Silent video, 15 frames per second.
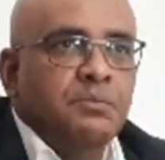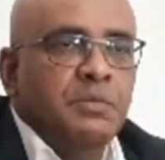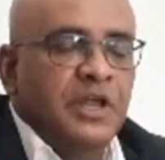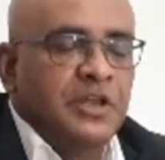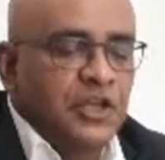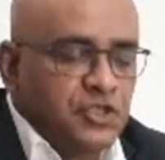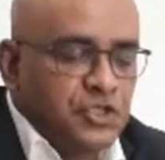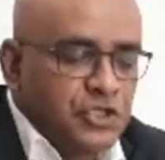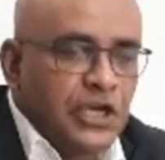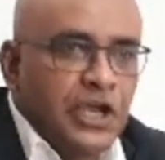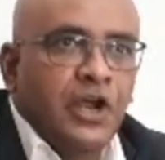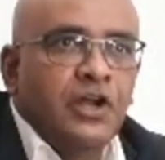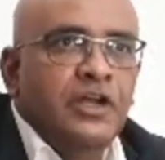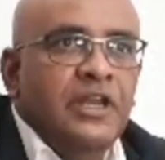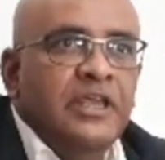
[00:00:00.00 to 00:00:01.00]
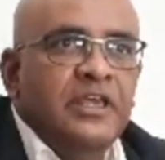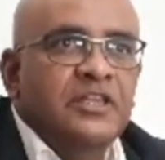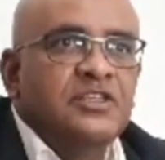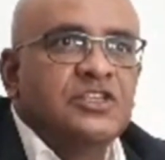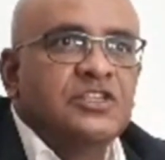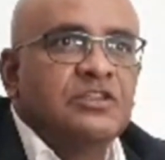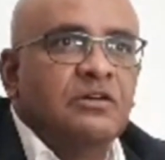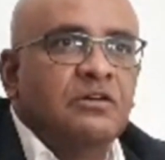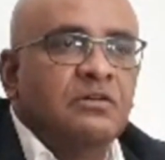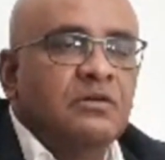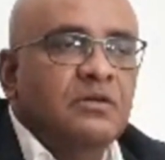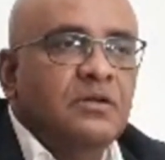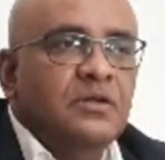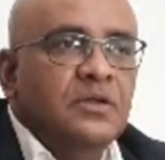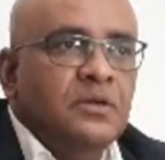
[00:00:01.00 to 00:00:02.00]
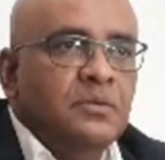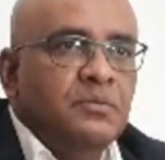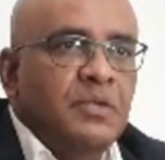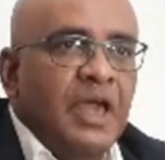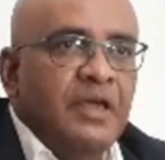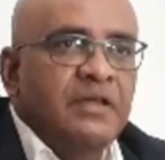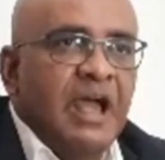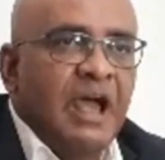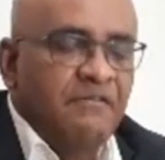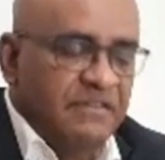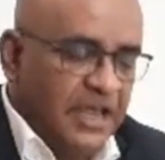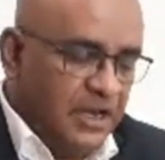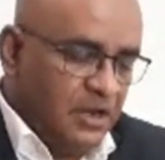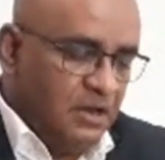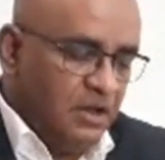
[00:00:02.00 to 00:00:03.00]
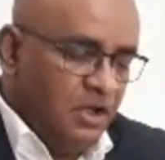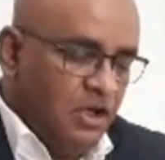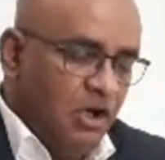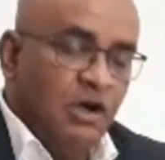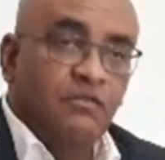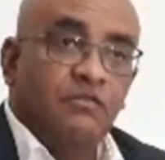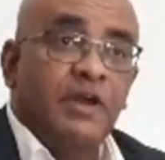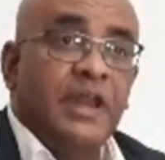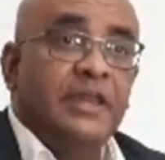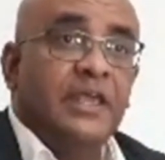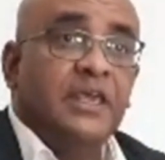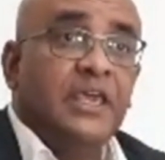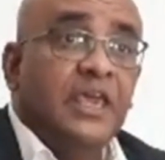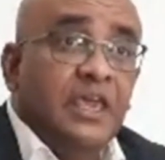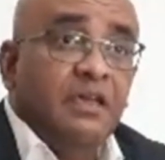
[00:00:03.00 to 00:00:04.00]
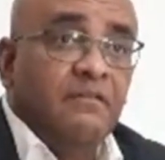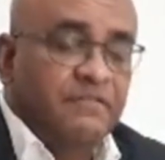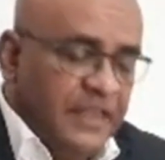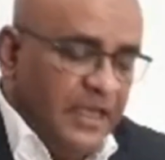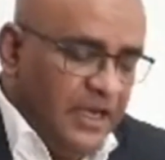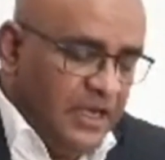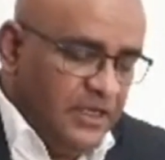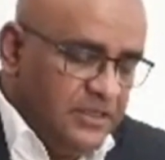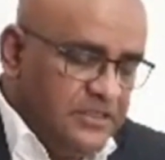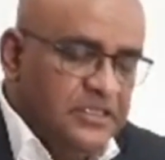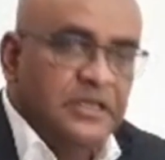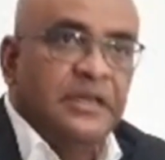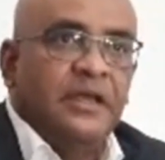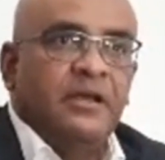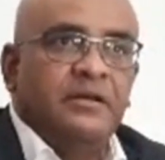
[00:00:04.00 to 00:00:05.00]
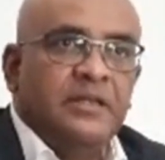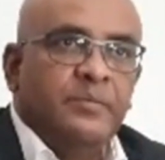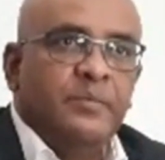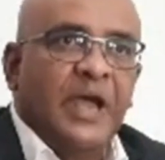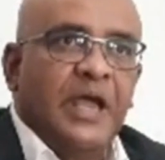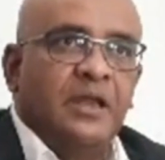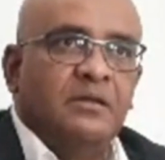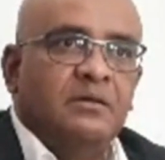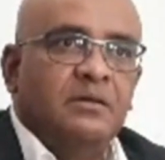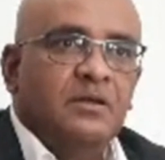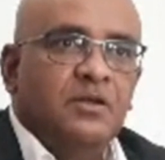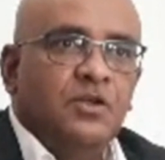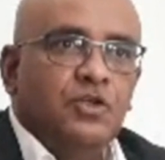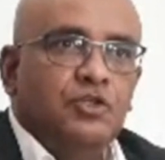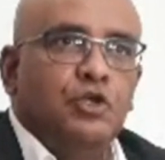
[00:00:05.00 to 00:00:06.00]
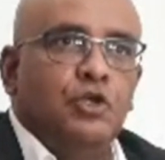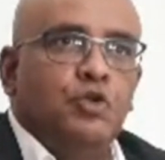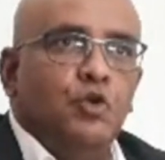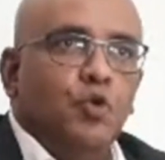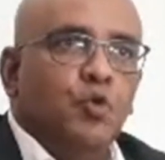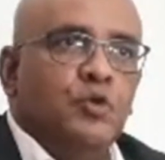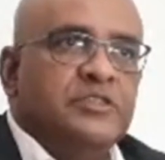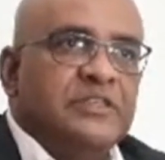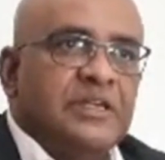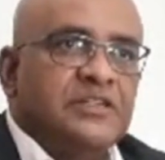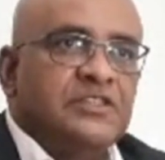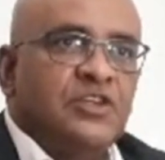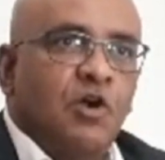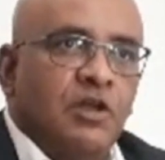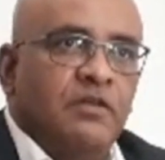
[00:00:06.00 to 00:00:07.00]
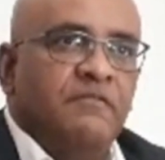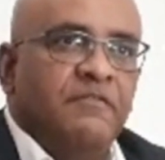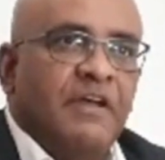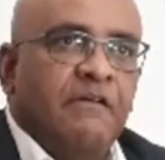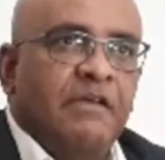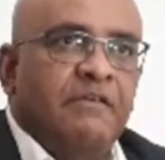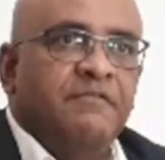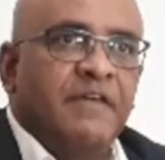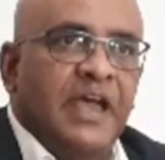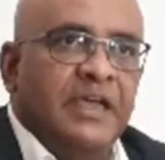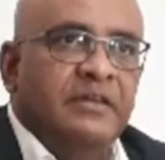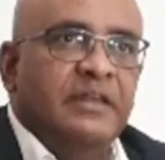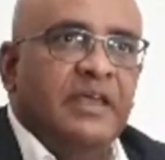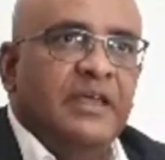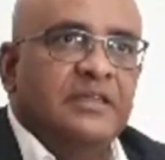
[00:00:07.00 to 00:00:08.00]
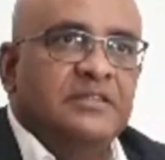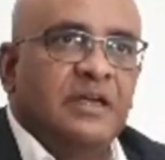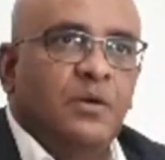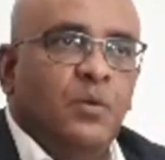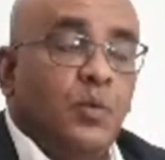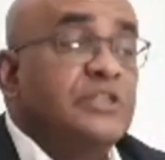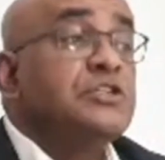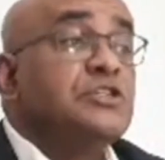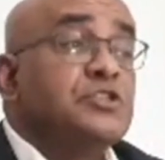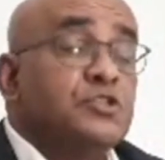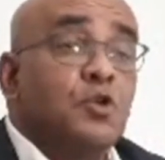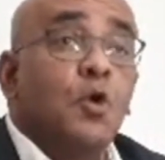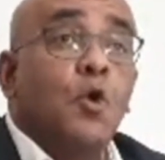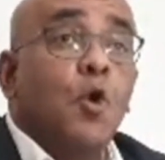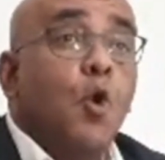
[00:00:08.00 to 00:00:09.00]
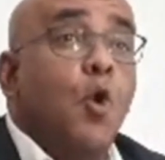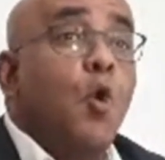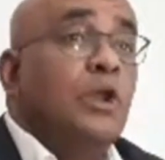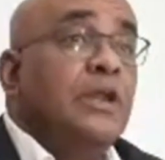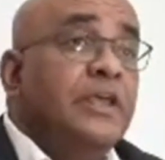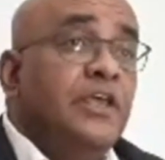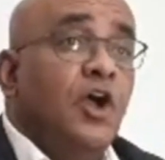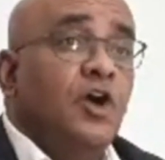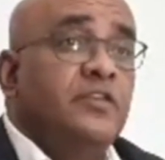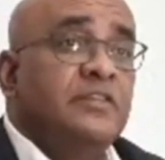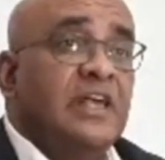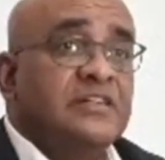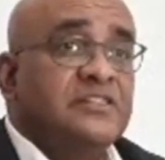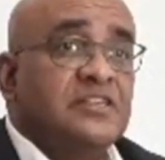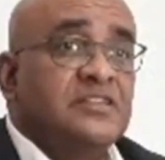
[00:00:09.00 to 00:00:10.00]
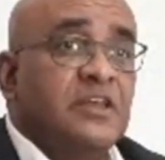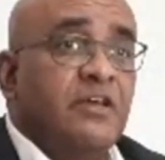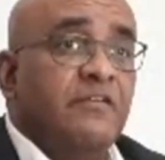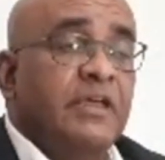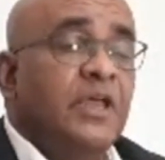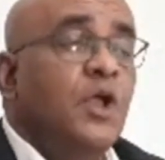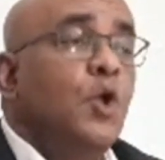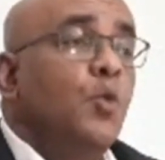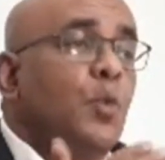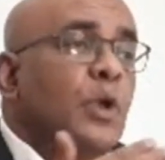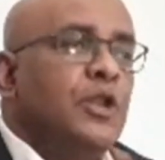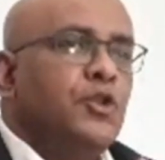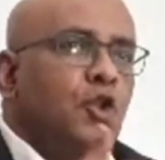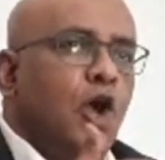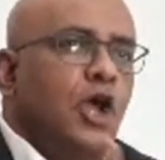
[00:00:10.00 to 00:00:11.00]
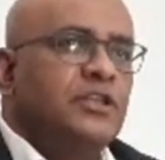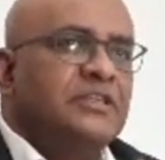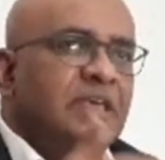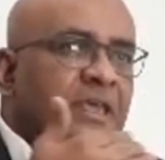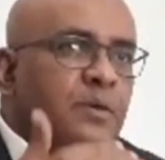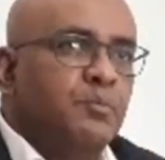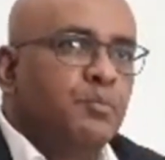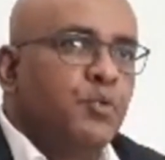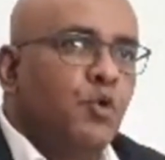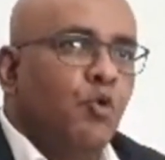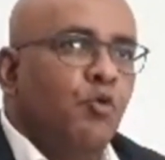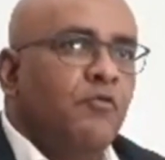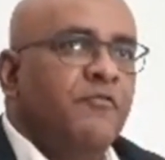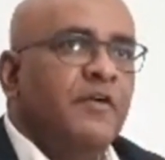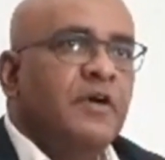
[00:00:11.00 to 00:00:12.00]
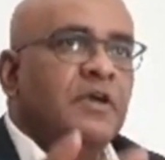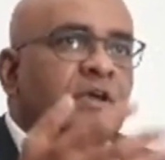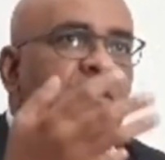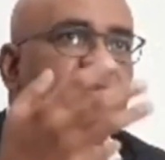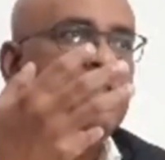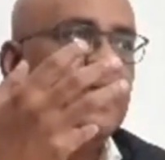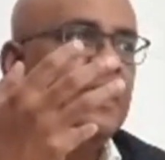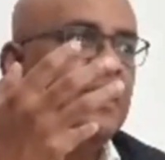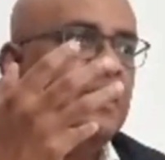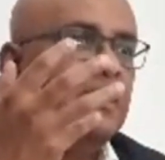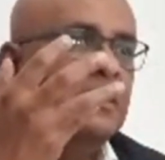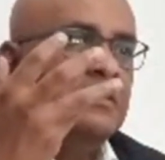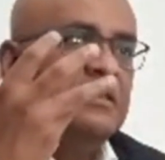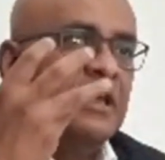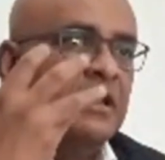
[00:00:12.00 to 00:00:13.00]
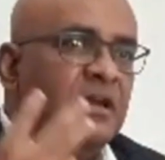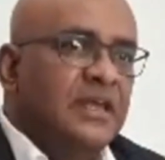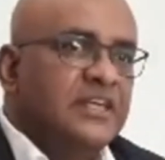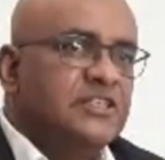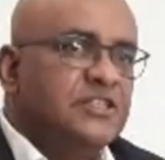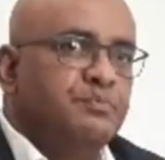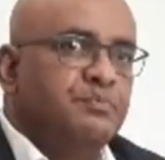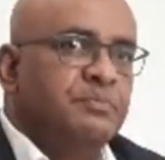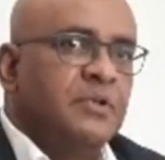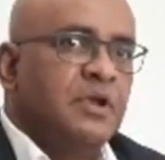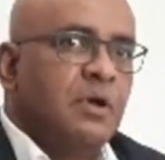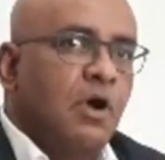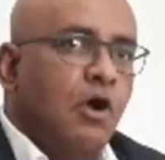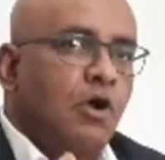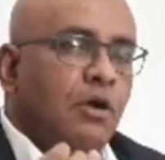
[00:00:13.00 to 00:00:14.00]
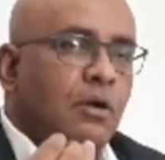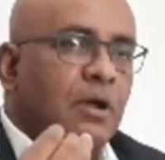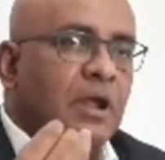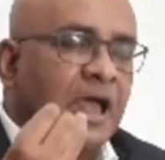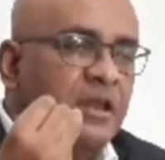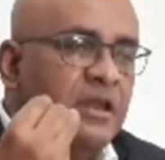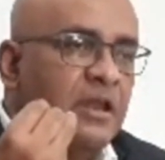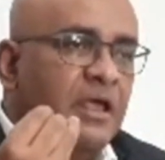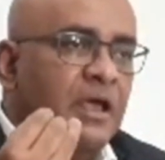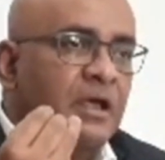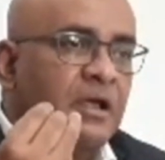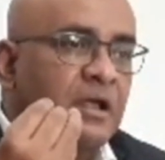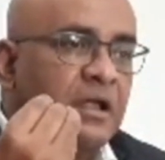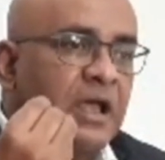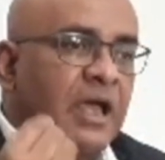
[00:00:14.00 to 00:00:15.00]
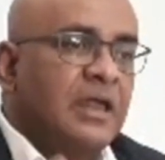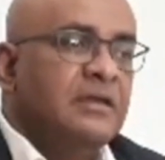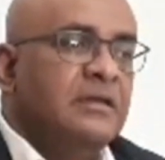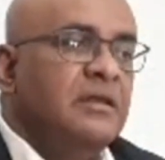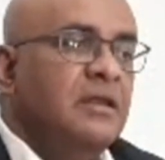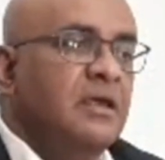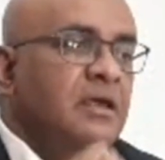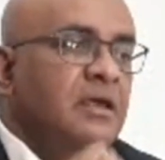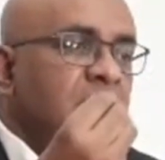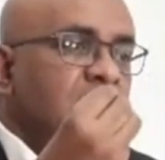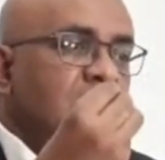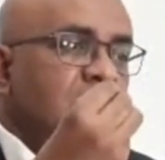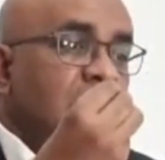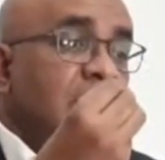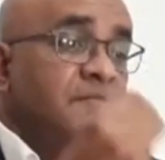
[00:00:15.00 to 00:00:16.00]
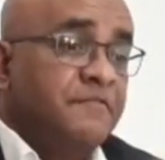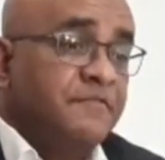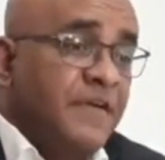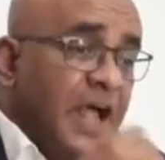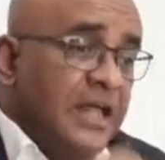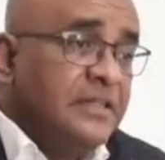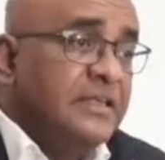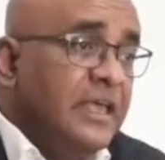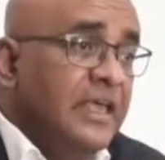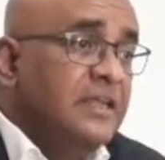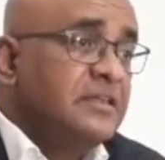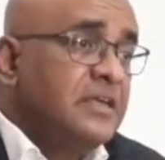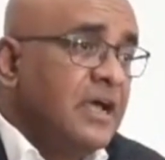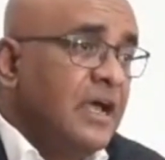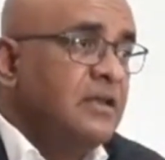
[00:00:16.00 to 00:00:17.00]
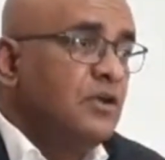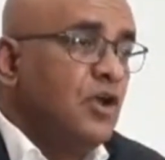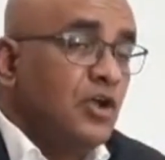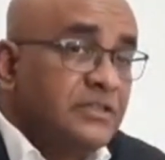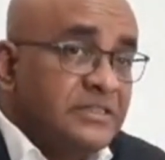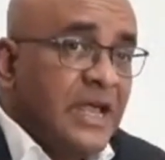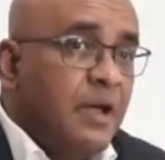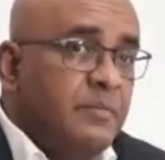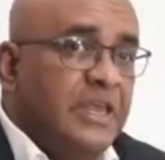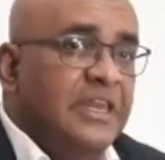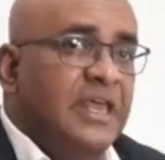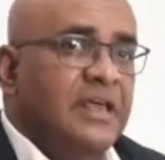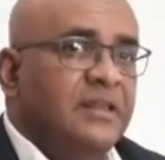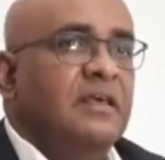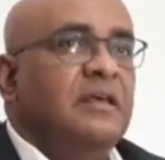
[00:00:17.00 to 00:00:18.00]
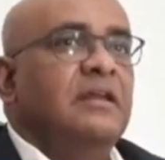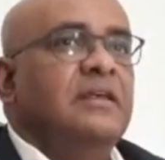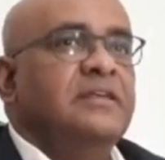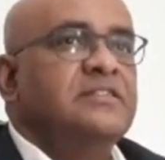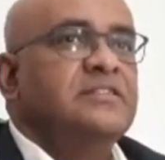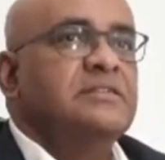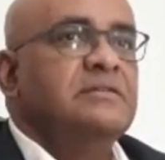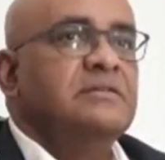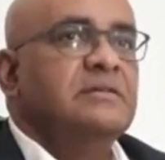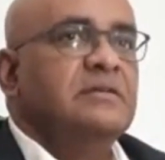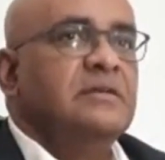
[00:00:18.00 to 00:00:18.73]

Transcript: But the chair needs to, having already caved into their demand to use this unverified data, which is wholly unnecessary, will not improve the list, or can in fact, it can contaminate the list.